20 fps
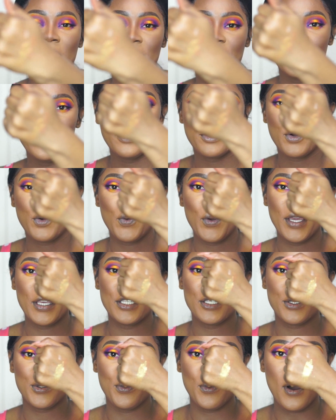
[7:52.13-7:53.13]
give you a quick
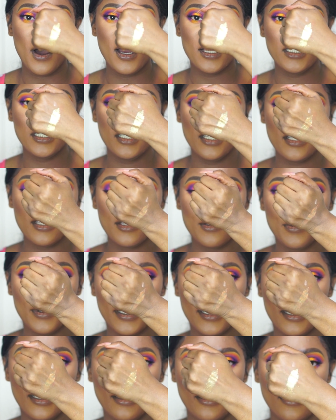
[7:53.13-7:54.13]
swatch. This is
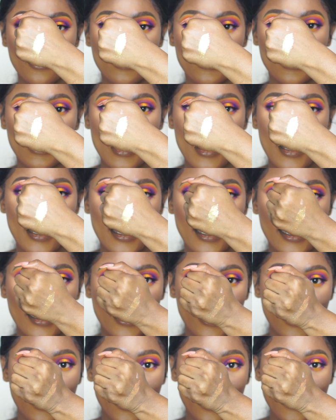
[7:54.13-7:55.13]
what it looks
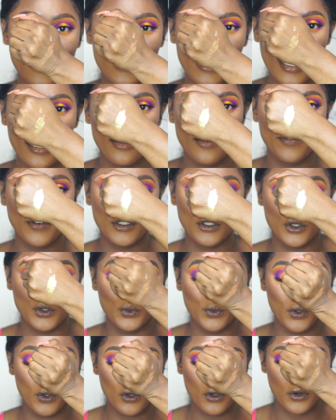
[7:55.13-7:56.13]
like. It's kind of a
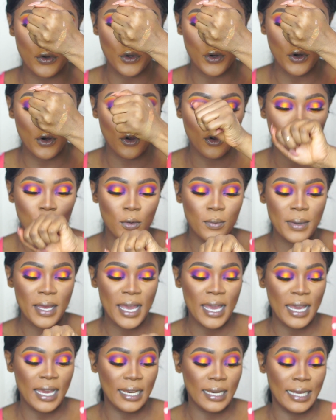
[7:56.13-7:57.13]
duochrome
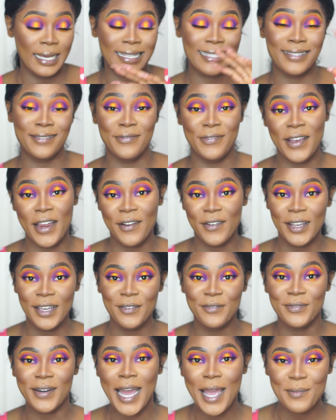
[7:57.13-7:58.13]
and it's
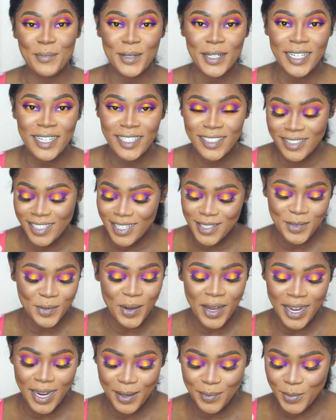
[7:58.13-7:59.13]
very vibrant. That's
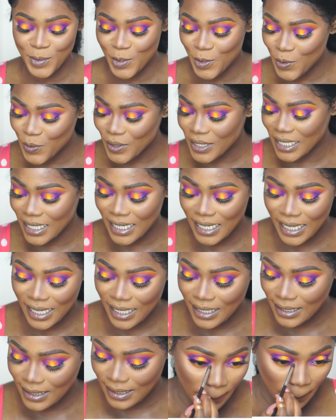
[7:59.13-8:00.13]
why I'm using
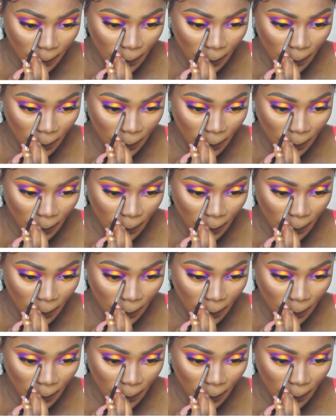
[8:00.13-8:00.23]
it.